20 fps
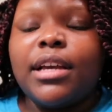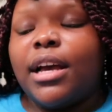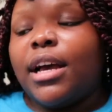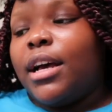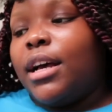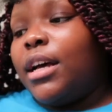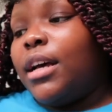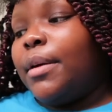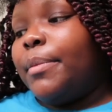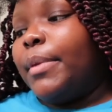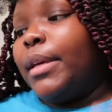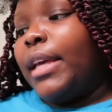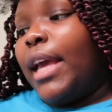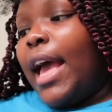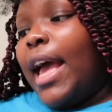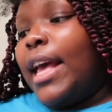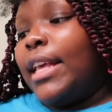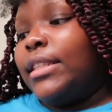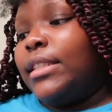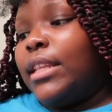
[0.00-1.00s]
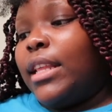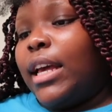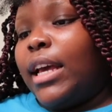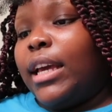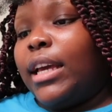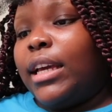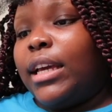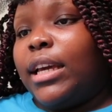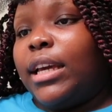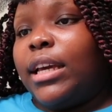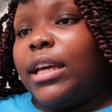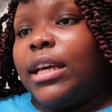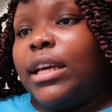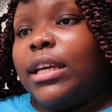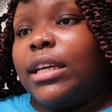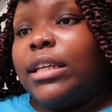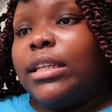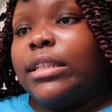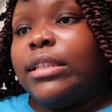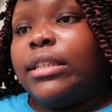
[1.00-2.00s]
It has like,
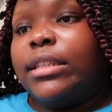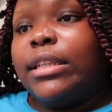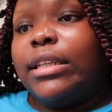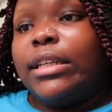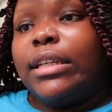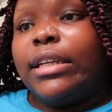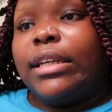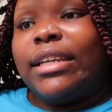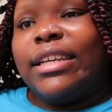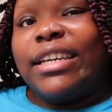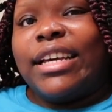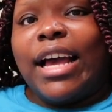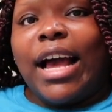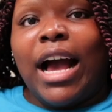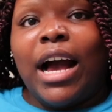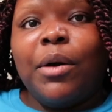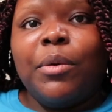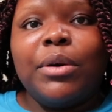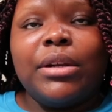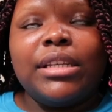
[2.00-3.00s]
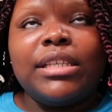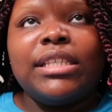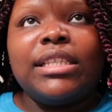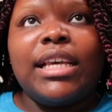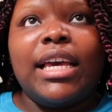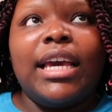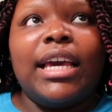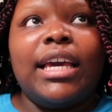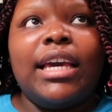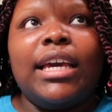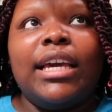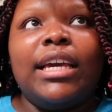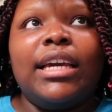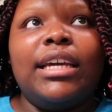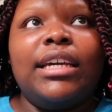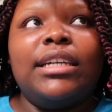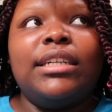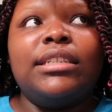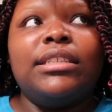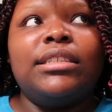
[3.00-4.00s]
I want to
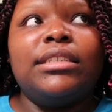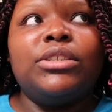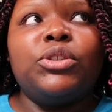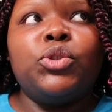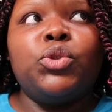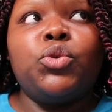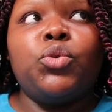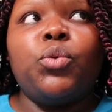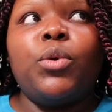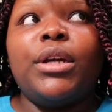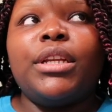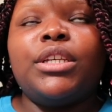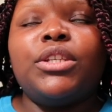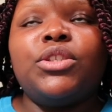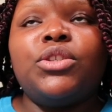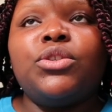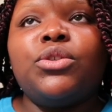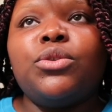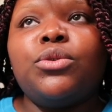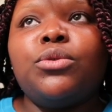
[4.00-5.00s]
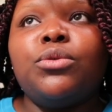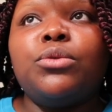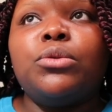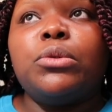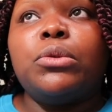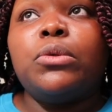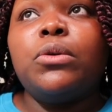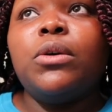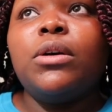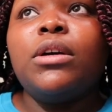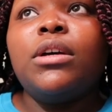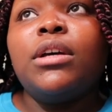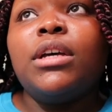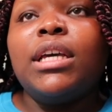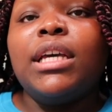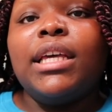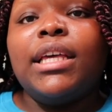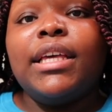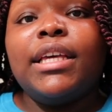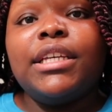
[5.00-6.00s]
say
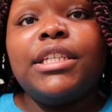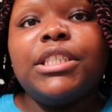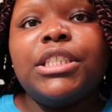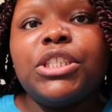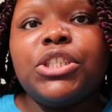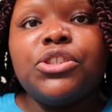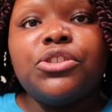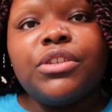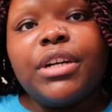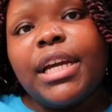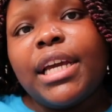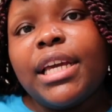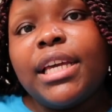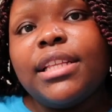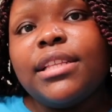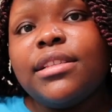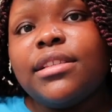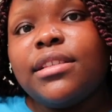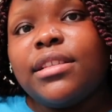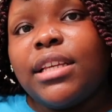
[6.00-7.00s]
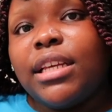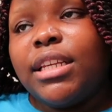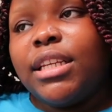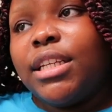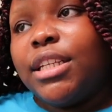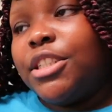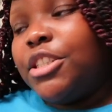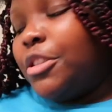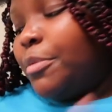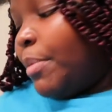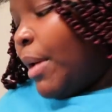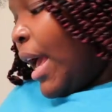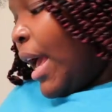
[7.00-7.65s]
22-ish strands in each